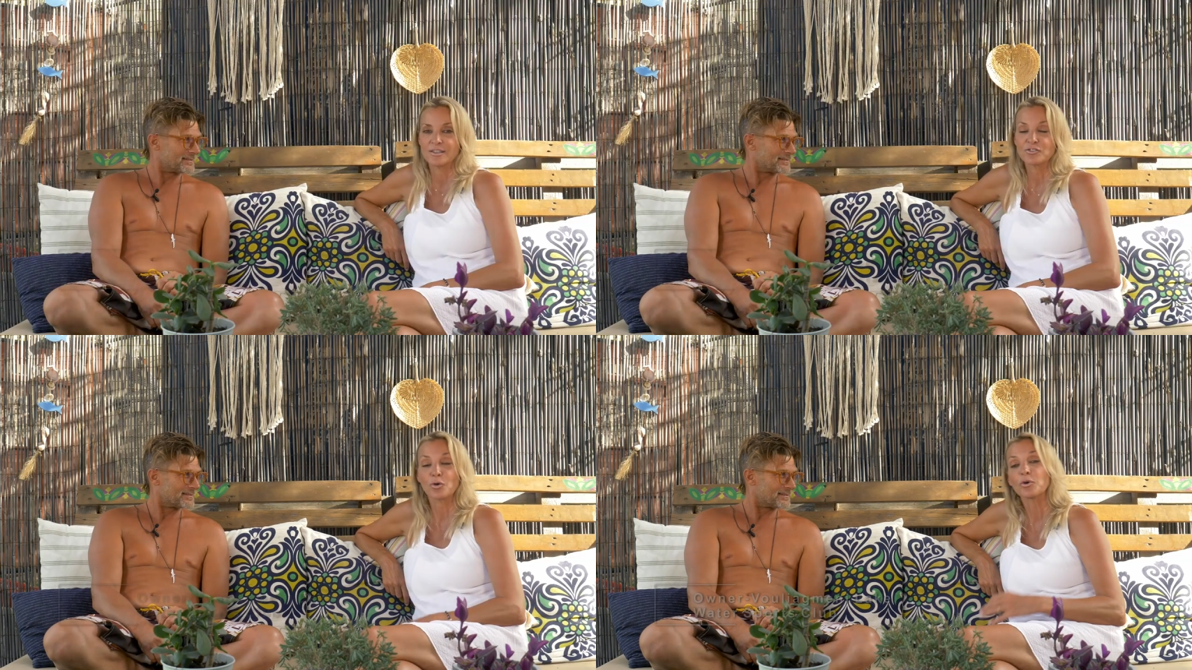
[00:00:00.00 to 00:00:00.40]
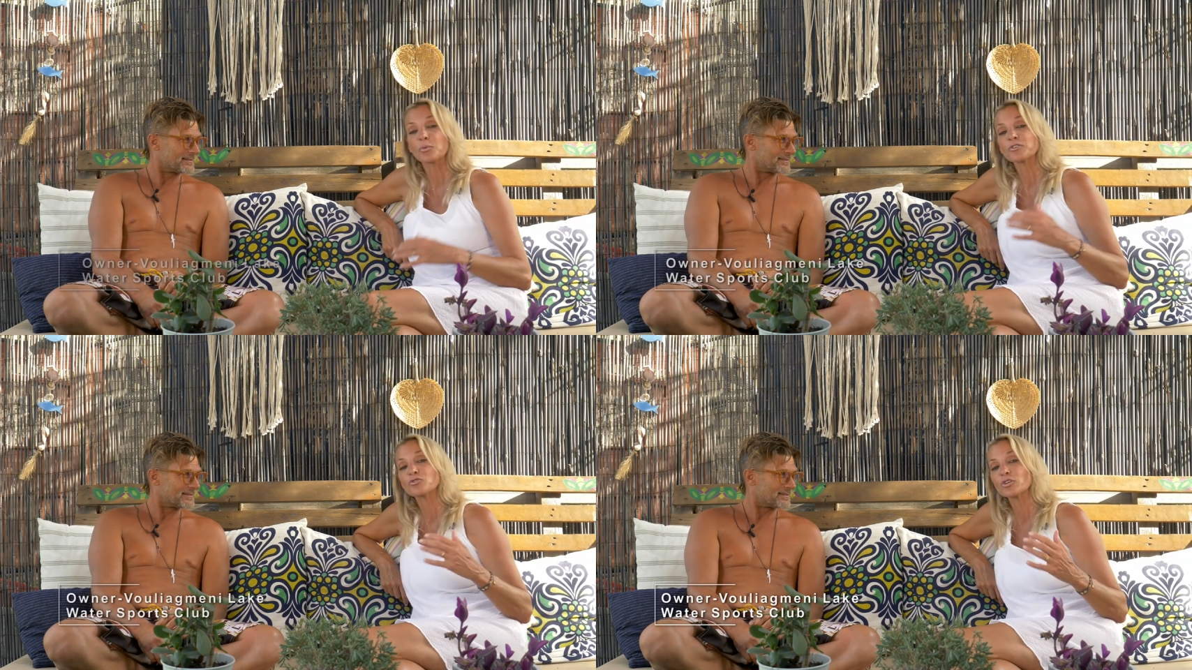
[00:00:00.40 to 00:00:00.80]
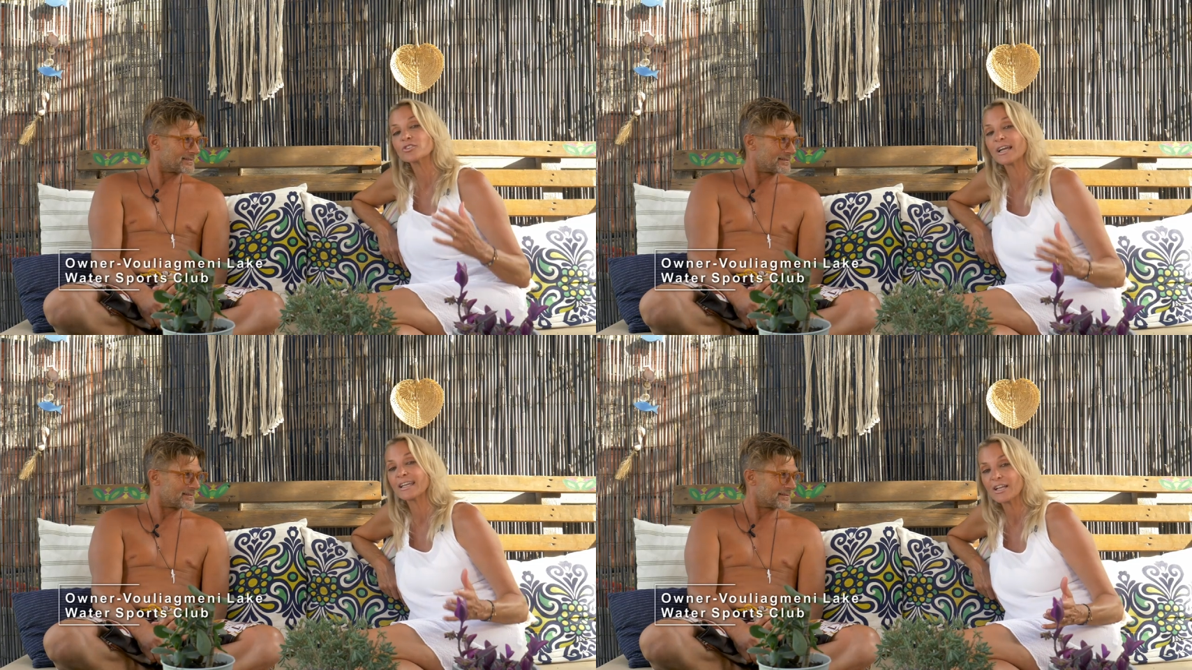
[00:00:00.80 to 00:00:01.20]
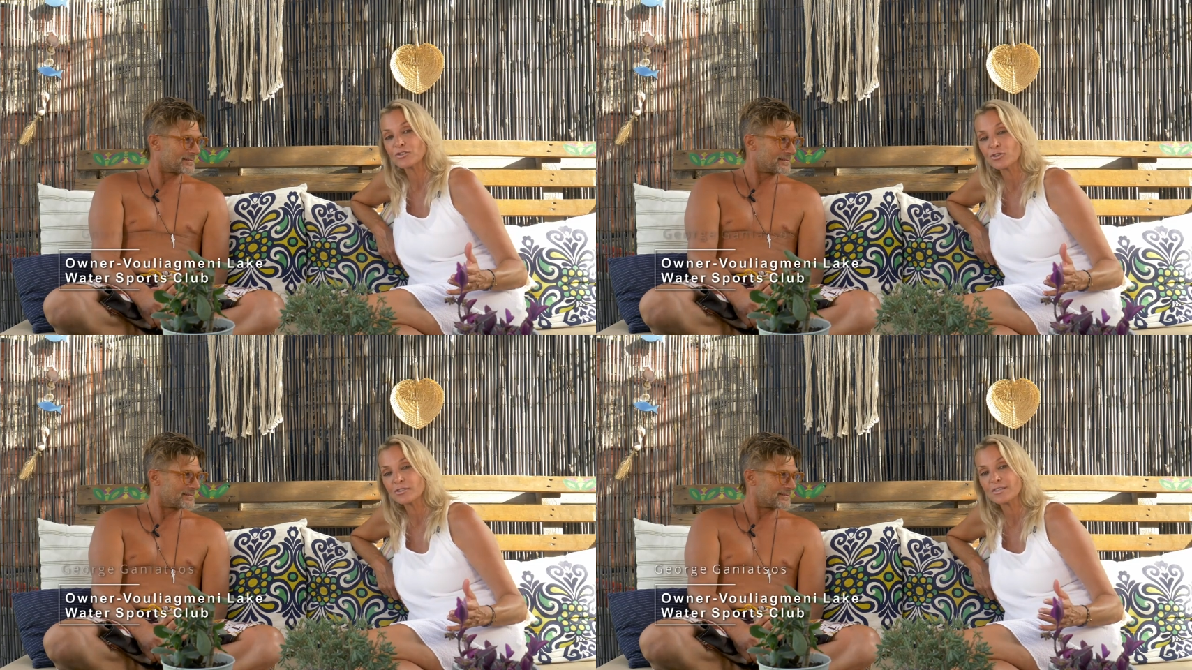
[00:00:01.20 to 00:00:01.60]
Speaker 1: So we're with George
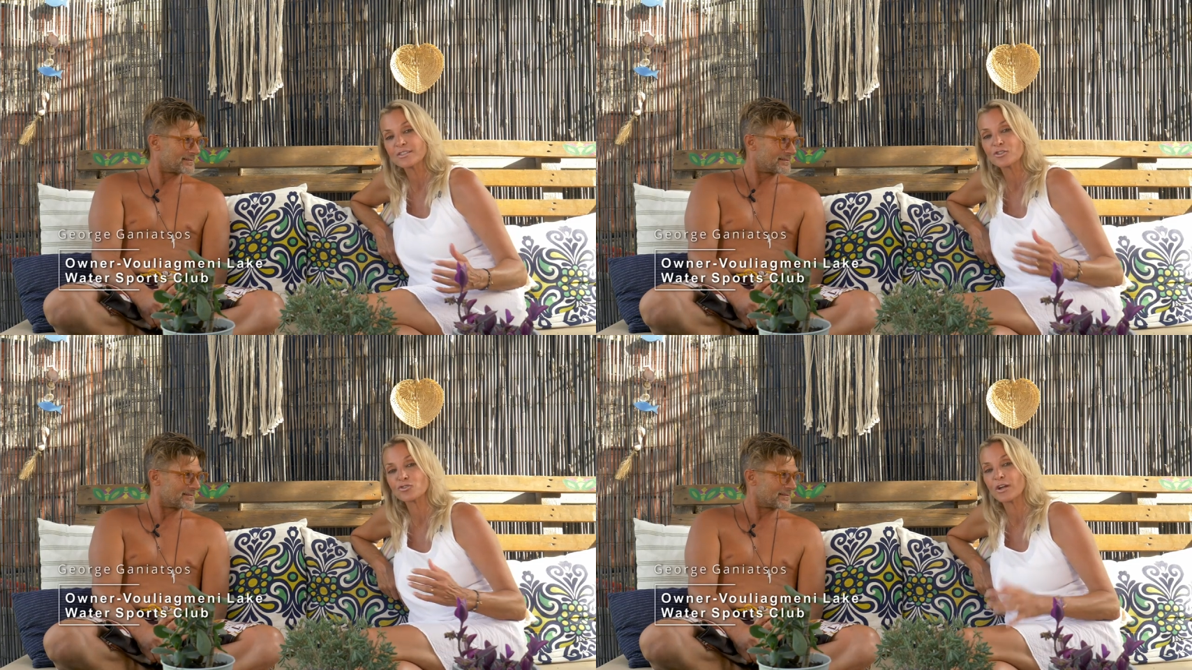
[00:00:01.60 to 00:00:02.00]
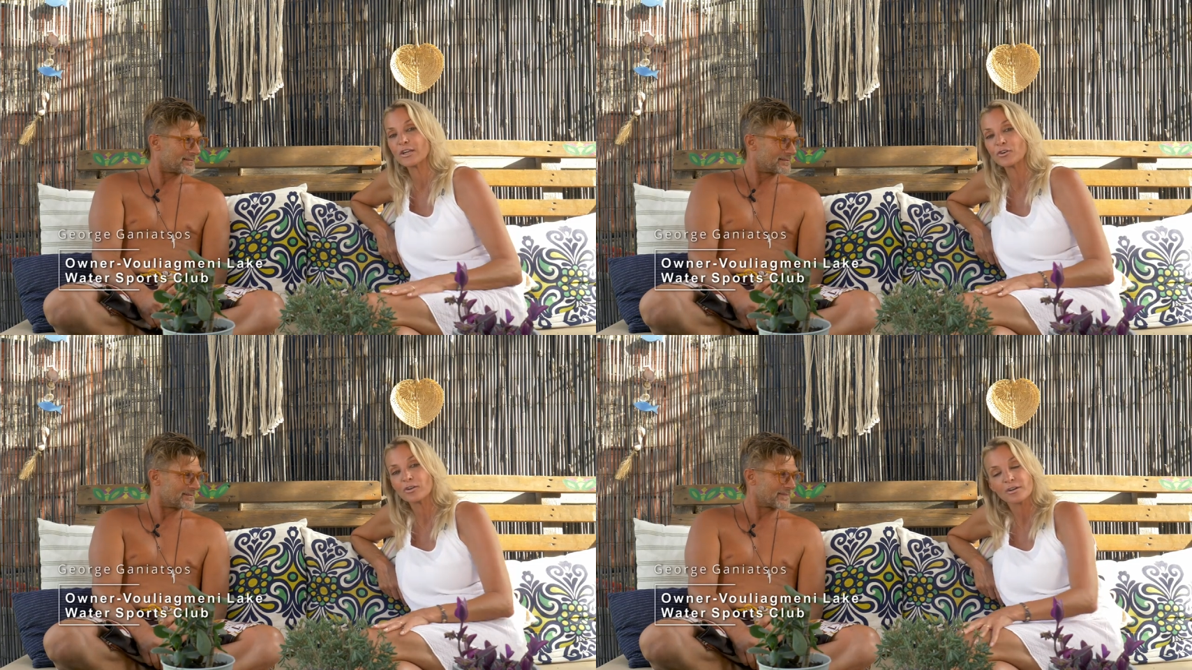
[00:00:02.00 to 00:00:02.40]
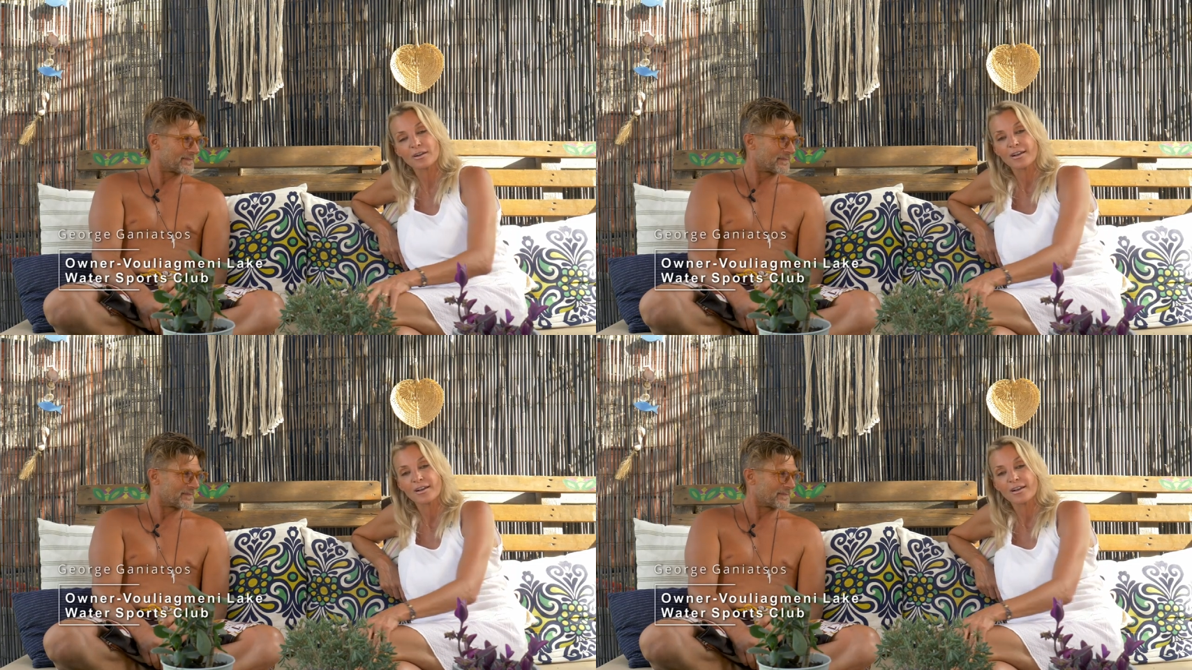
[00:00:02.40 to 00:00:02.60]
Gañatos. He's a trainer